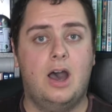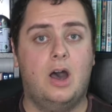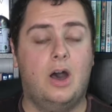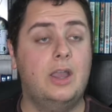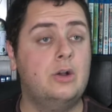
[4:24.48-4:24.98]

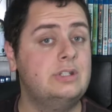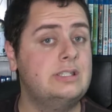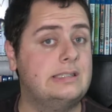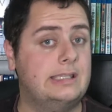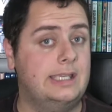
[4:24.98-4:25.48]
I
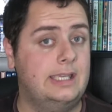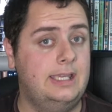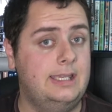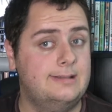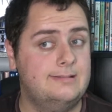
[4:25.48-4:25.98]

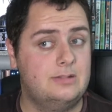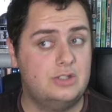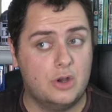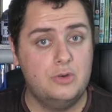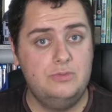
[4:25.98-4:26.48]
honestly
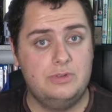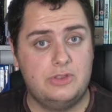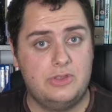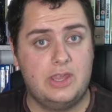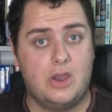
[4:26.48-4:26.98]
don't
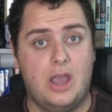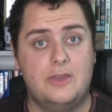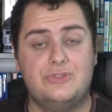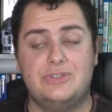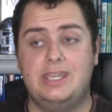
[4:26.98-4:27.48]
think
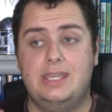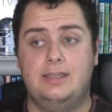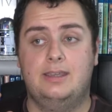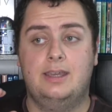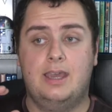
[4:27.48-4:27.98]
I've
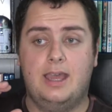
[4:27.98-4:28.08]
seen